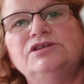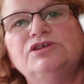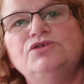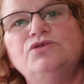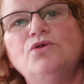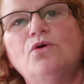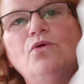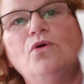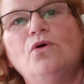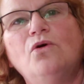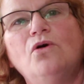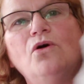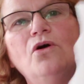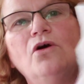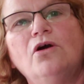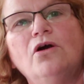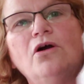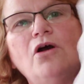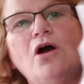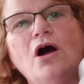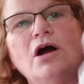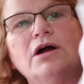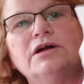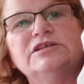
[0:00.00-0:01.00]

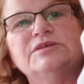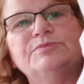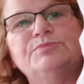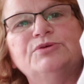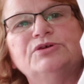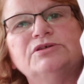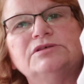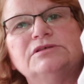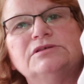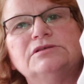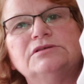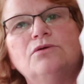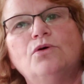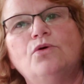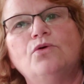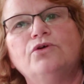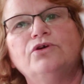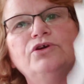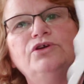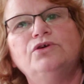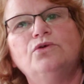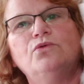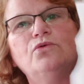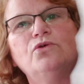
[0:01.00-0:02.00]
your octopus or
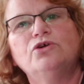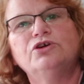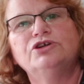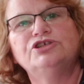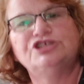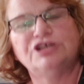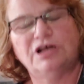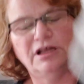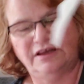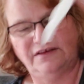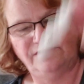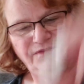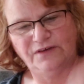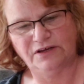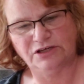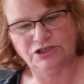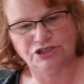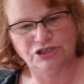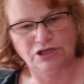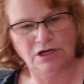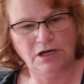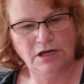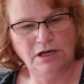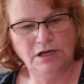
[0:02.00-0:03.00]
your
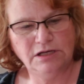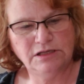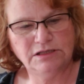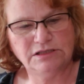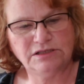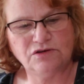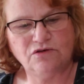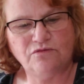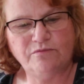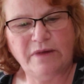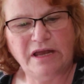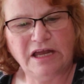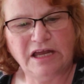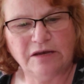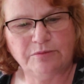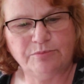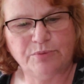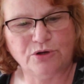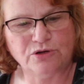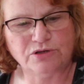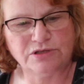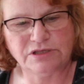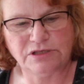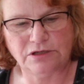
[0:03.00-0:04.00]
jellyfish. So make it
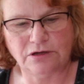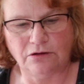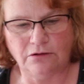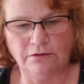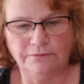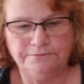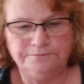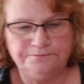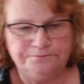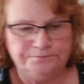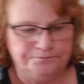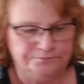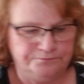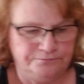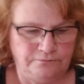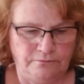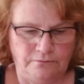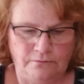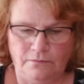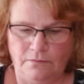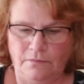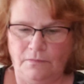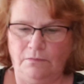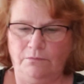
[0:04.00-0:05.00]
personal.
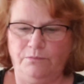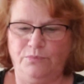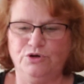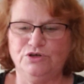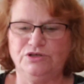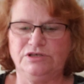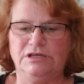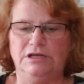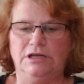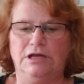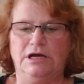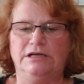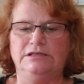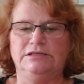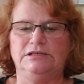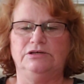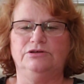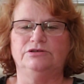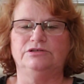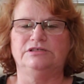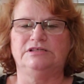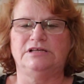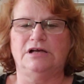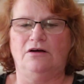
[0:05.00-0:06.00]
Personalize it
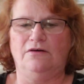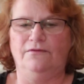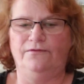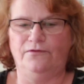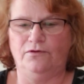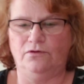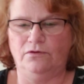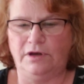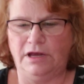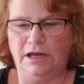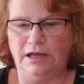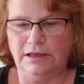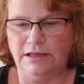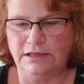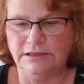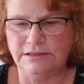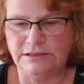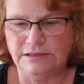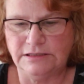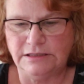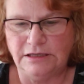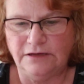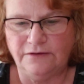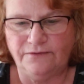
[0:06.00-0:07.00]
yourself. Okay, let's
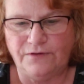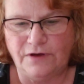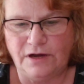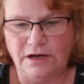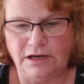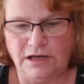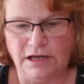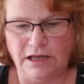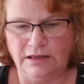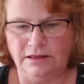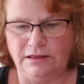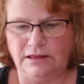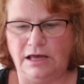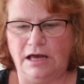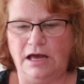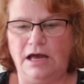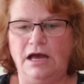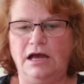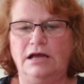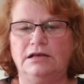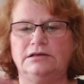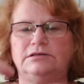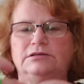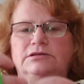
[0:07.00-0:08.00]
see if I cut
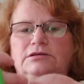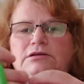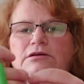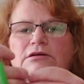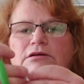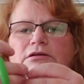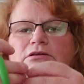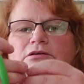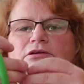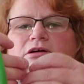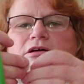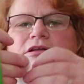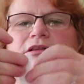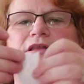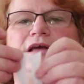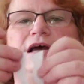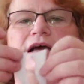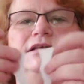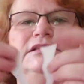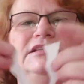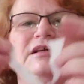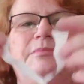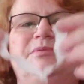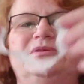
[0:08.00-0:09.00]
that. Look at
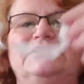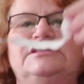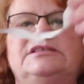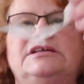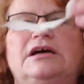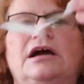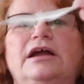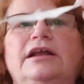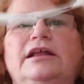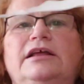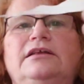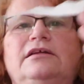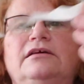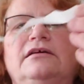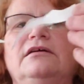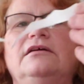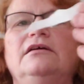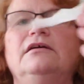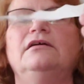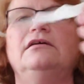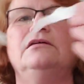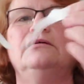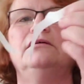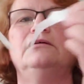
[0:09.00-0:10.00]
that, double-sided.
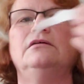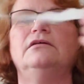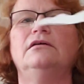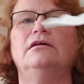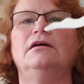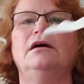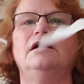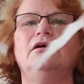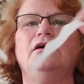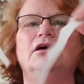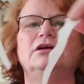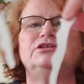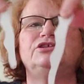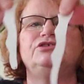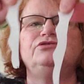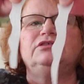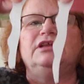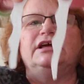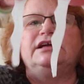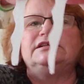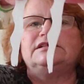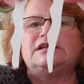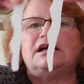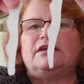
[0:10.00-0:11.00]
I got 2
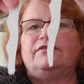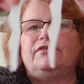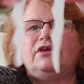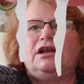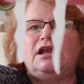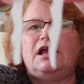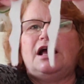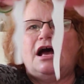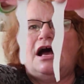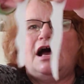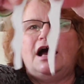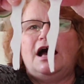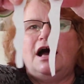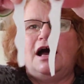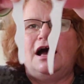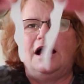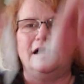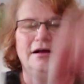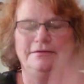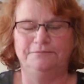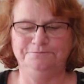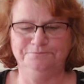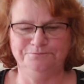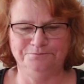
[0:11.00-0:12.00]
legs out of it.
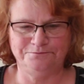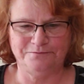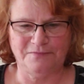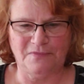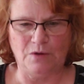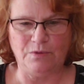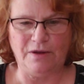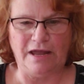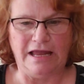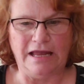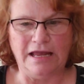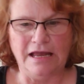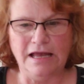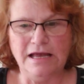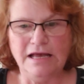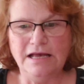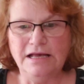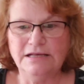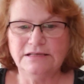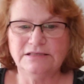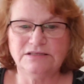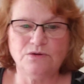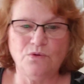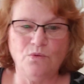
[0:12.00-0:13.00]
Haha. Okay,
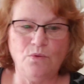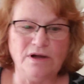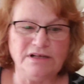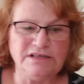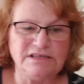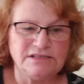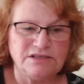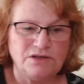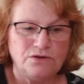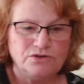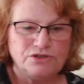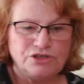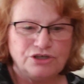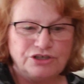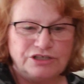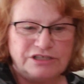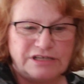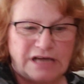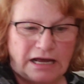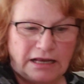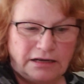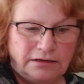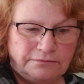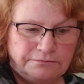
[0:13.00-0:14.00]
so once those are
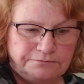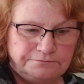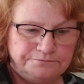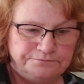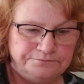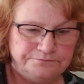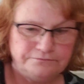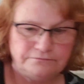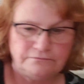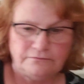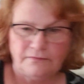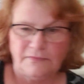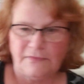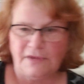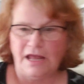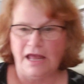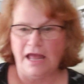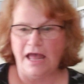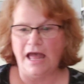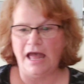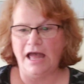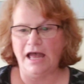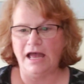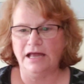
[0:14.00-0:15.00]
done
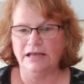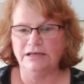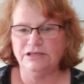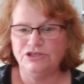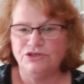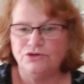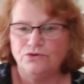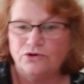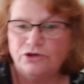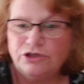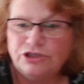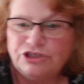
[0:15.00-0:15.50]
and your